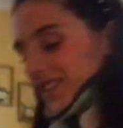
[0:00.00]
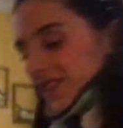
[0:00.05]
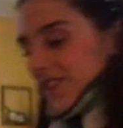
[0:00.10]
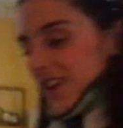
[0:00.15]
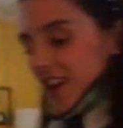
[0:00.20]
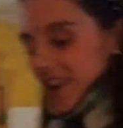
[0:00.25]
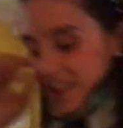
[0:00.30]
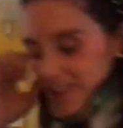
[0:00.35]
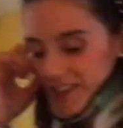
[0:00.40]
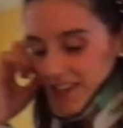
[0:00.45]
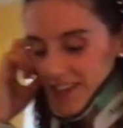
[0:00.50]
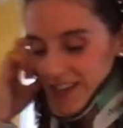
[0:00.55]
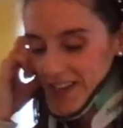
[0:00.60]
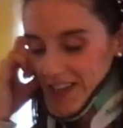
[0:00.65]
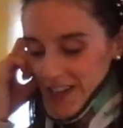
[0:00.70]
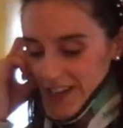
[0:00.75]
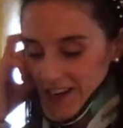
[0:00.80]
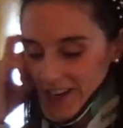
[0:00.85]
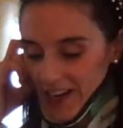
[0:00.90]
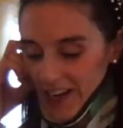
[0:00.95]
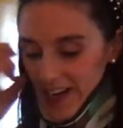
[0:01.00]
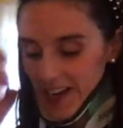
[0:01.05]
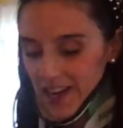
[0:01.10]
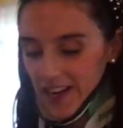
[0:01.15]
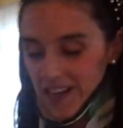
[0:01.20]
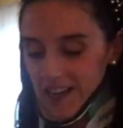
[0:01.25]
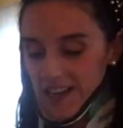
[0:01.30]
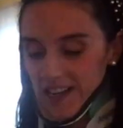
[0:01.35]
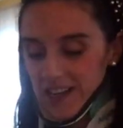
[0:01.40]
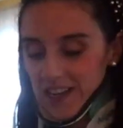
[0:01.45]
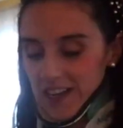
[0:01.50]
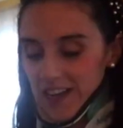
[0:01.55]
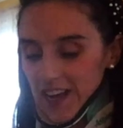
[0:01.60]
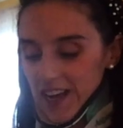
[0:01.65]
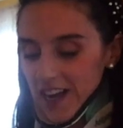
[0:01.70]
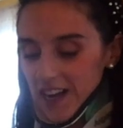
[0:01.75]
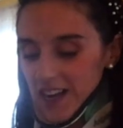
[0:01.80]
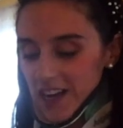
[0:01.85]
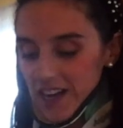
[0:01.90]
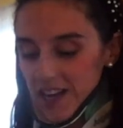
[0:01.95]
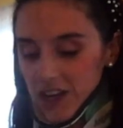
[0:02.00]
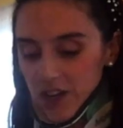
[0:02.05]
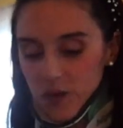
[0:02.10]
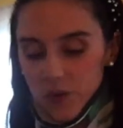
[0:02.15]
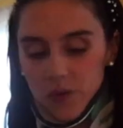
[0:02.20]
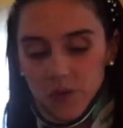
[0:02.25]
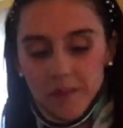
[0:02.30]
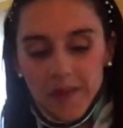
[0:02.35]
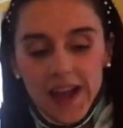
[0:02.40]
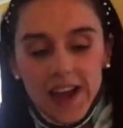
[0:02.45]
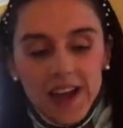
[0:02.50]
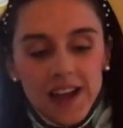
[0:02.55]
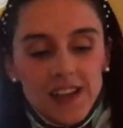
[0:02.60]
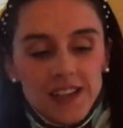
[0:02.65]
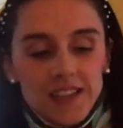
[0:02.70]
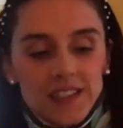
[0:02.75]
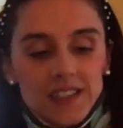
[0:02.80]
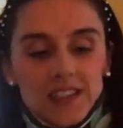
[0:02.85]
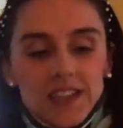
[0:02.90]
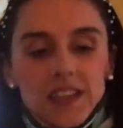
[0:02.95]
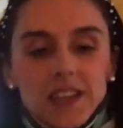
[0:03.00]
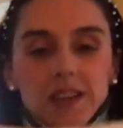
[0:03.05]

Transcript: wild. Okay. I got a cool mask,